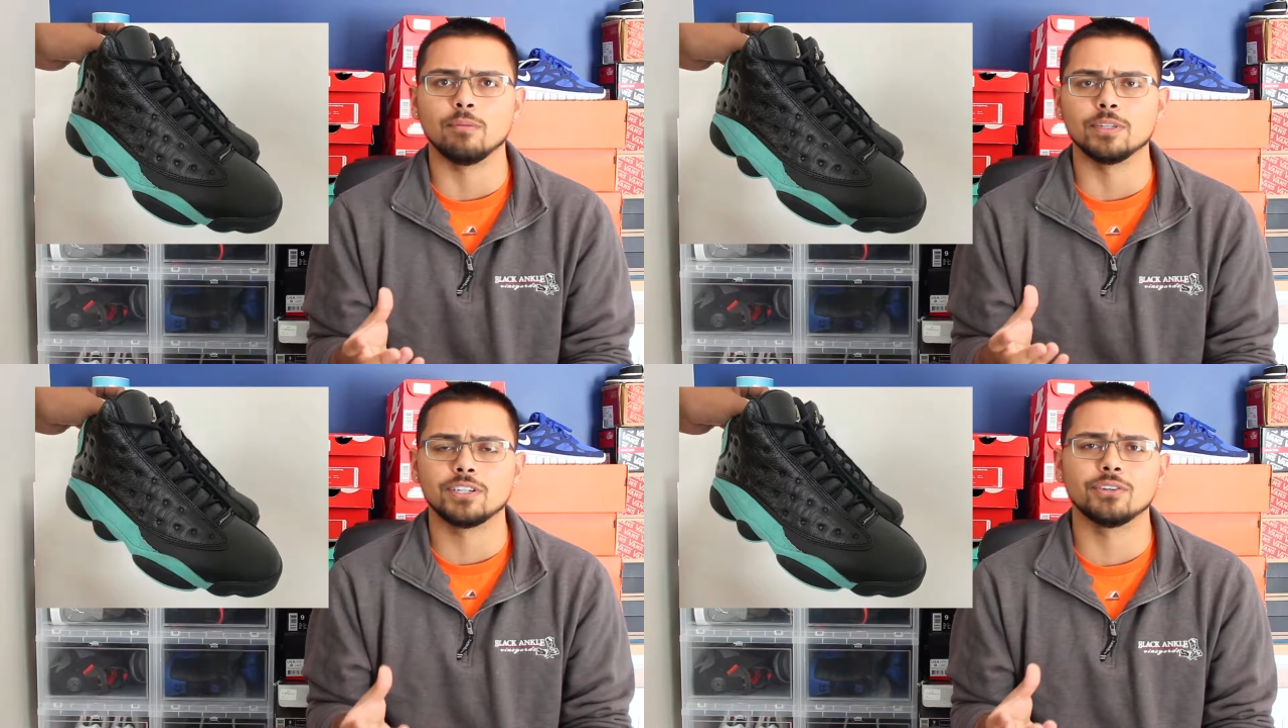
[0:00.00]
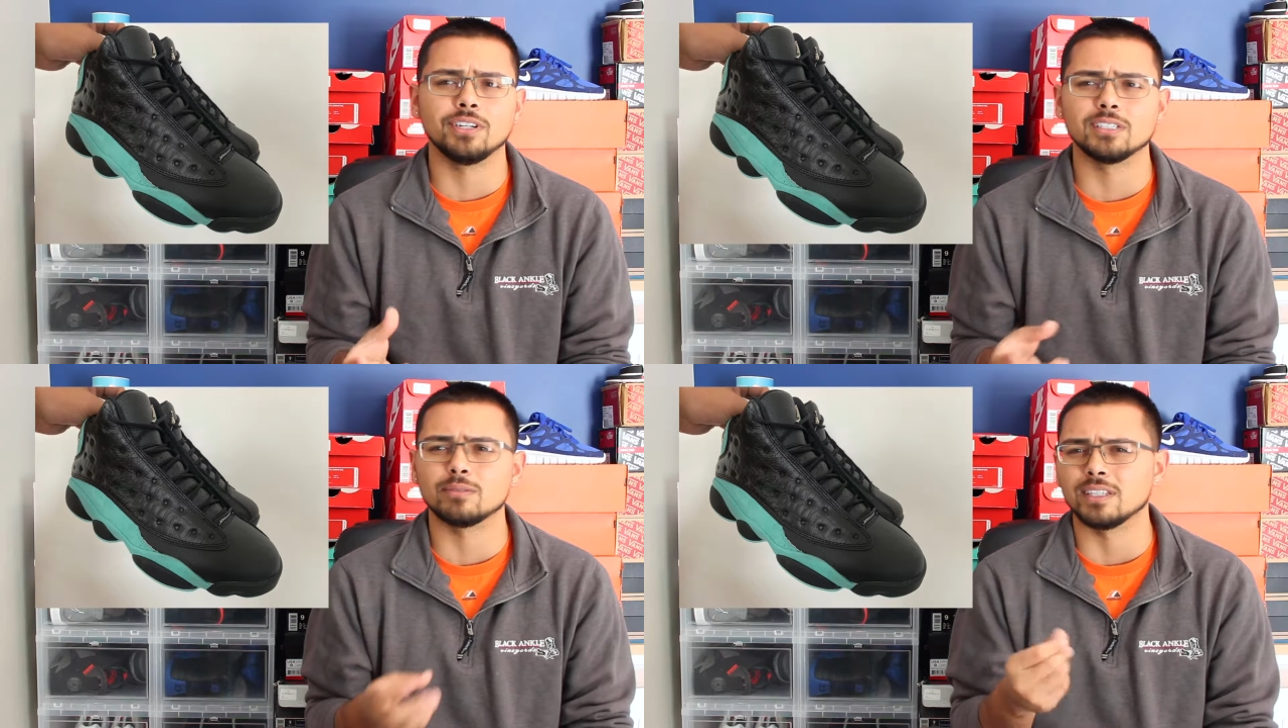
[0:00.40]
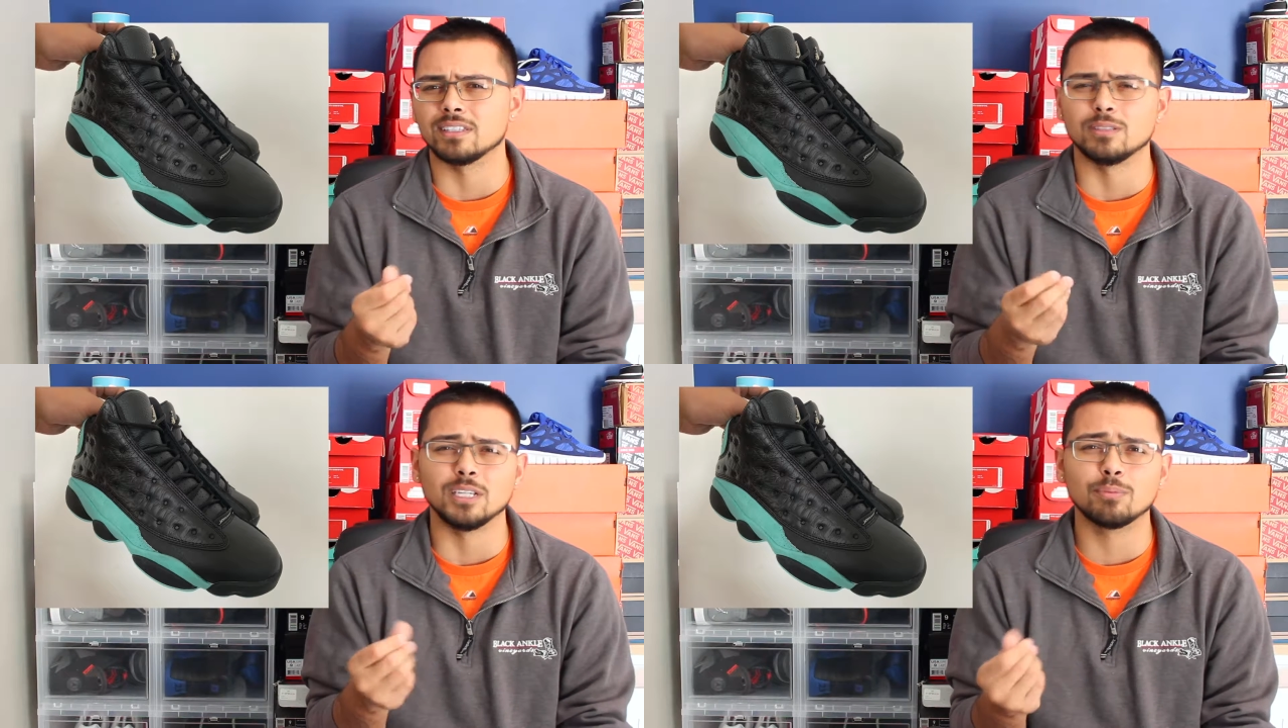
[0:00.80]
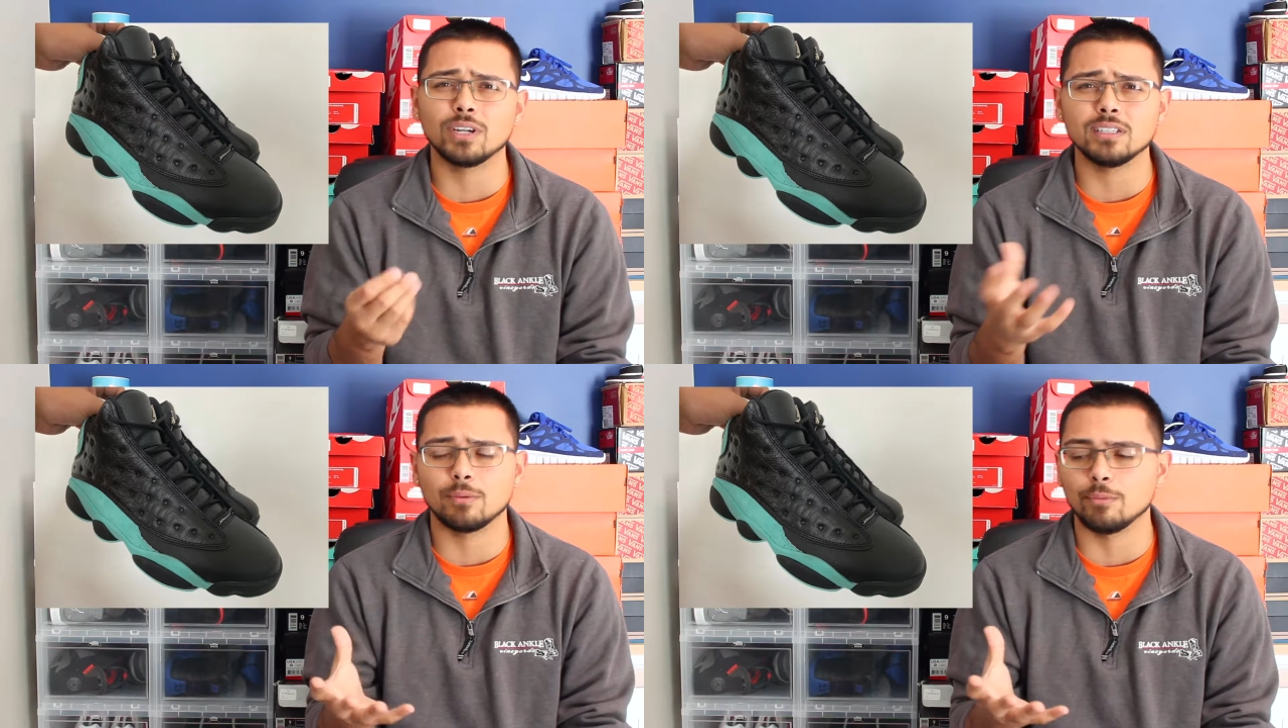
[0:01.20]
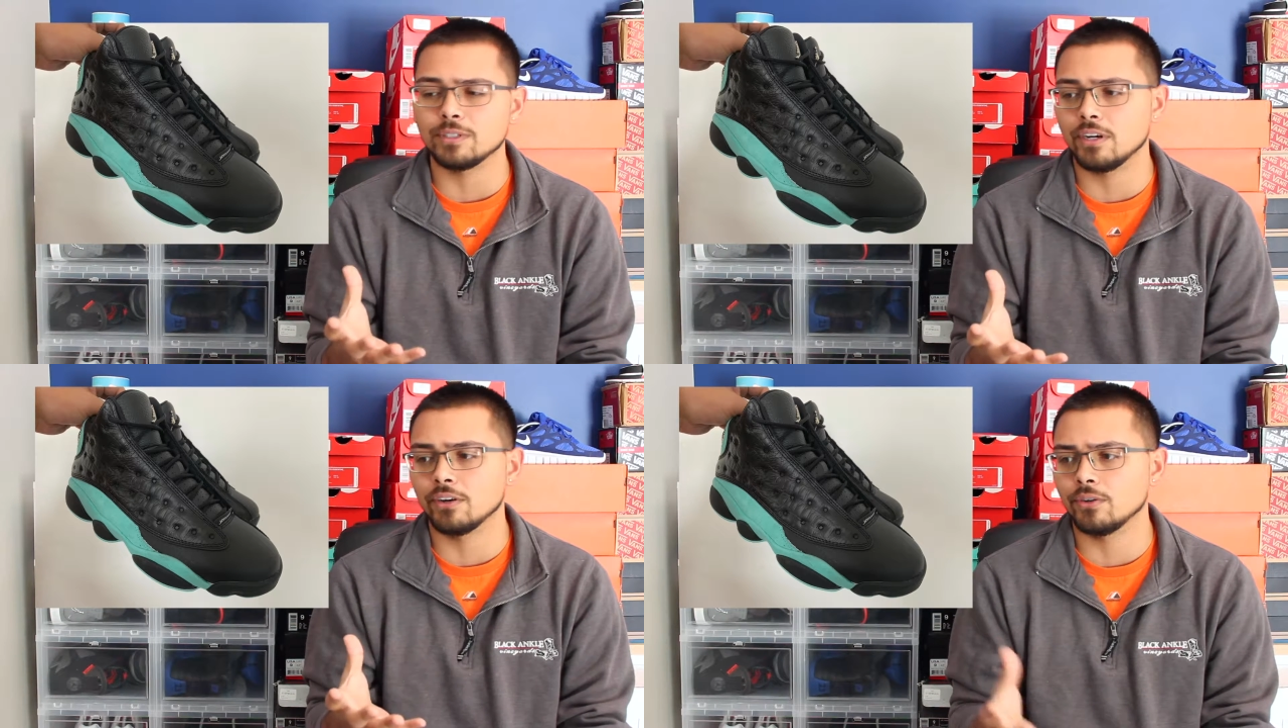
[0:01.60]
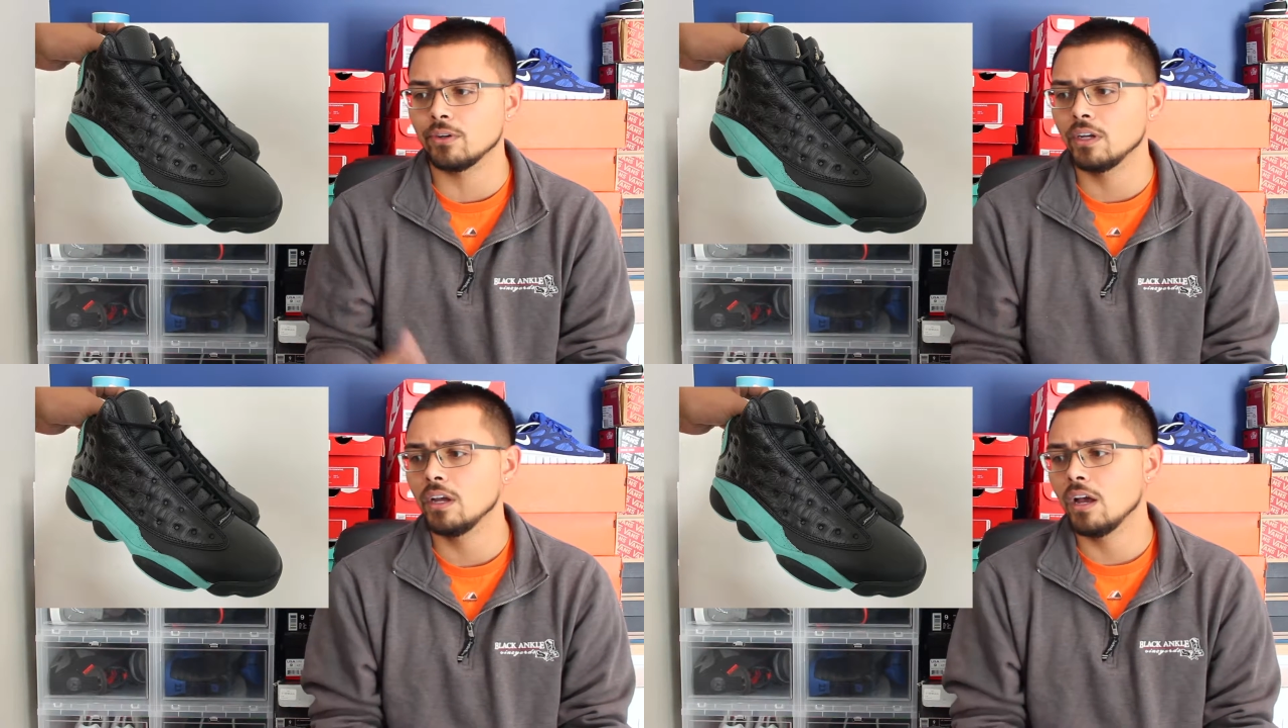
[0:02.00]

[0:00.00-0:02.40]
material it is, like this neoprene type of material,